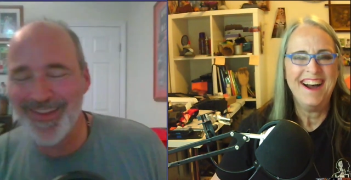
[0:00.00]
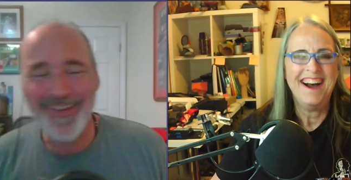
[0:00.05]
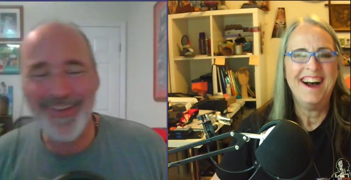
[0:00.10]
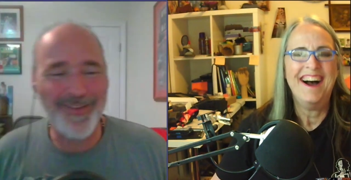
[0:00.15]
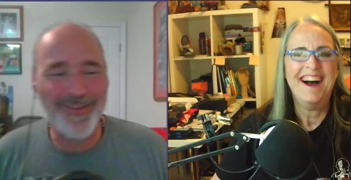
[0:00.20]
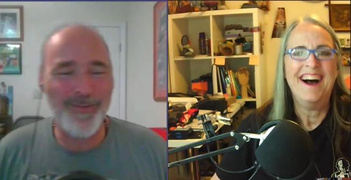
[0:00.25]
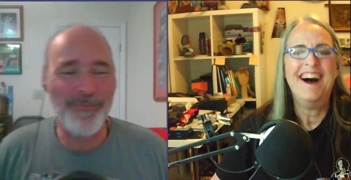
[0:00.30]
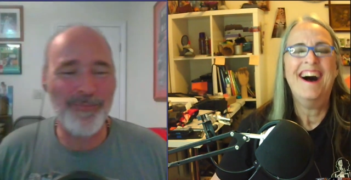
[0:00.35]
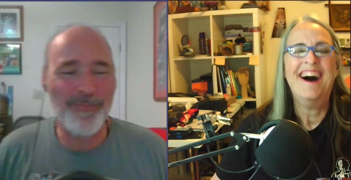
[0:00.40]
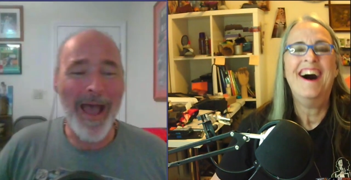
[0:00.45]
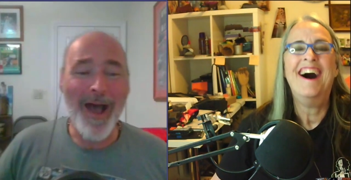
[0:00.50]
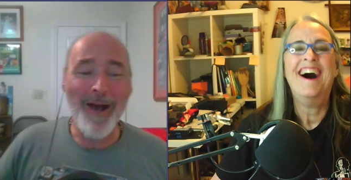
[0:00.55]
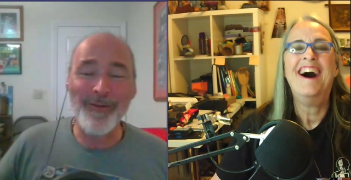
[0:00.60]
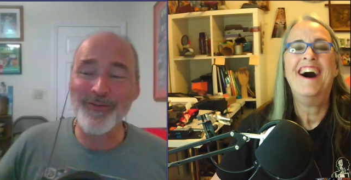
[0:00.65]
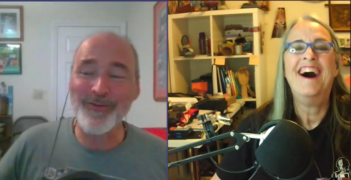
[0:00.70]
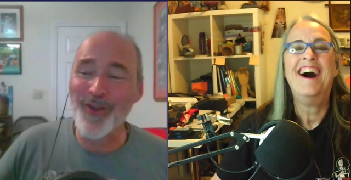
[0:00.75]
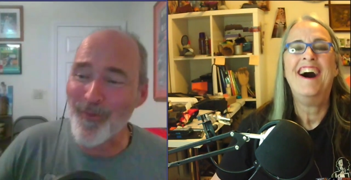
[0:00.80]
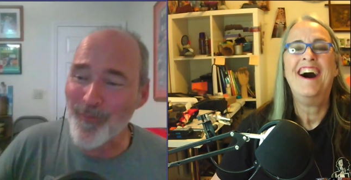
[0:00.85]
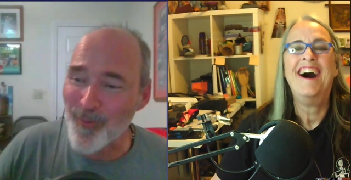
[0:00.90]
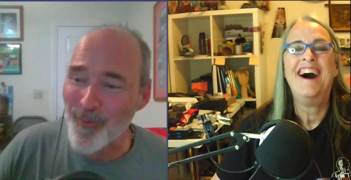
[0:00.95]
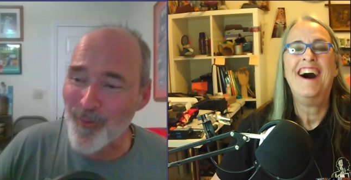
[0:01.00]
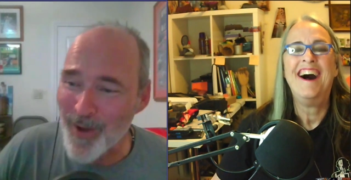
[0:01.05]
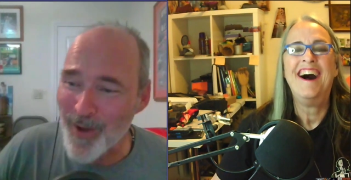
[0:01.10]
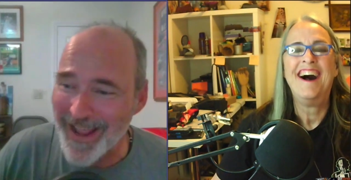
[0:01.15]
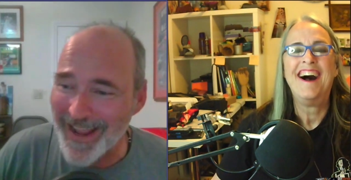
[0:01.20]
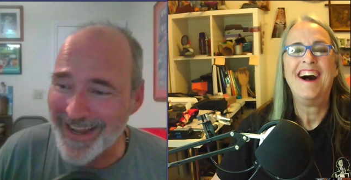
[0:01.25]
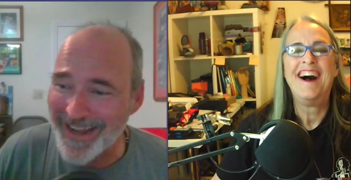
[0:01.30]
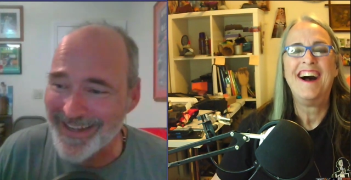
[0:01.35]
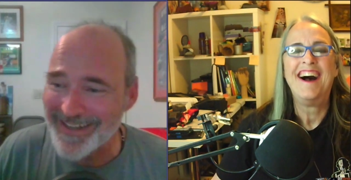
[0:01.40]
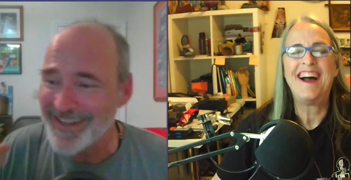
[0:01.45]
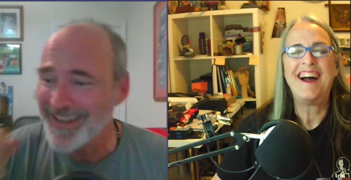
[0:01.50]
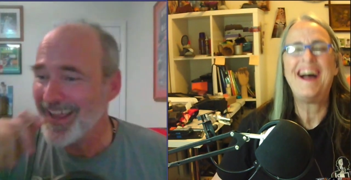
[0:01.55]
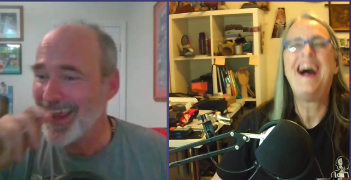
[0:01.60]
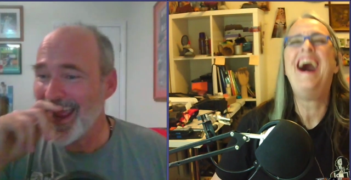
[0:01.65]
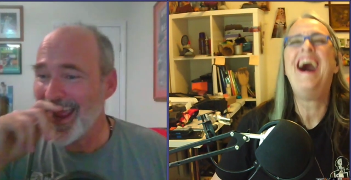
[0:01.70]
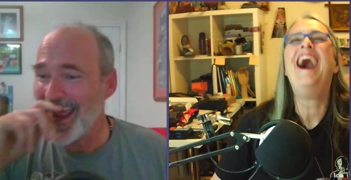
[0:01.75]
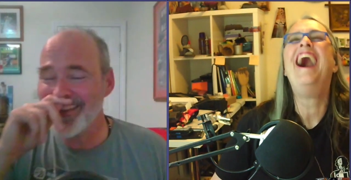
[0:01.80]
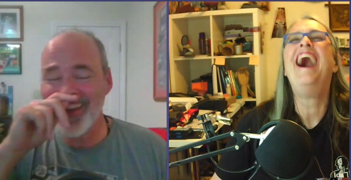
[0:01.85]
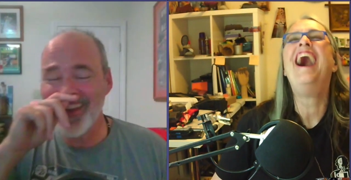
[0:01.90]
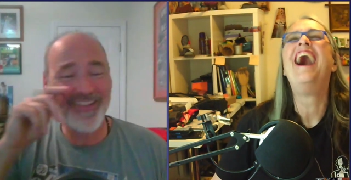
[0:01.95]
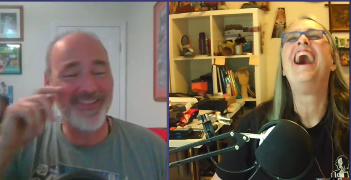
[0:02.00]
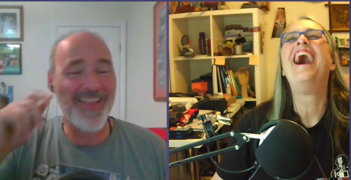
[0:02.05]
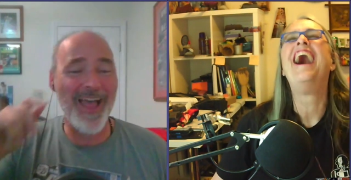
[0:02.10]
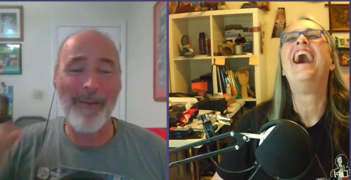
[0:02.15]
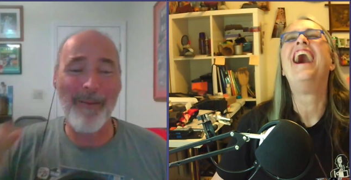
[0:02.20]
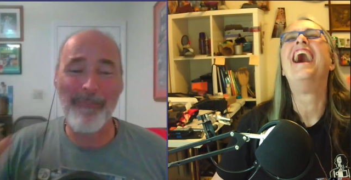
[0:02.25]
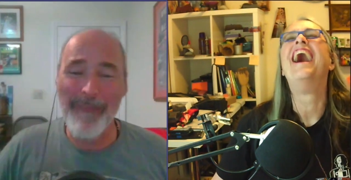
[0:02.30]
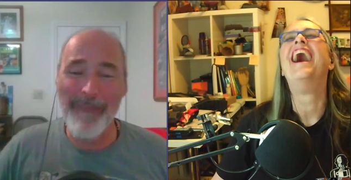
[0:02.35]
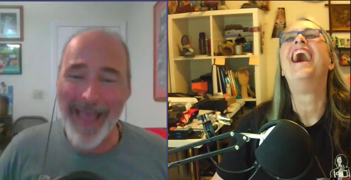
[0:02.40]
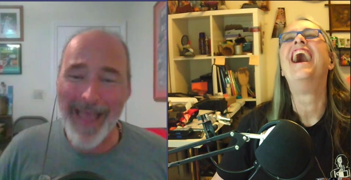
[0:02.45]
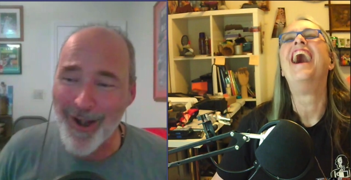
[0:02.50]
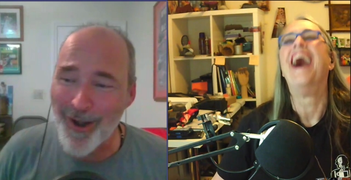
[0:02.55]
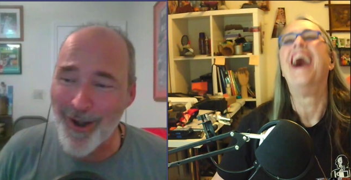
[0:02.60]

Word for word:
Speaker 1: he's sixty pounds overweight. It does not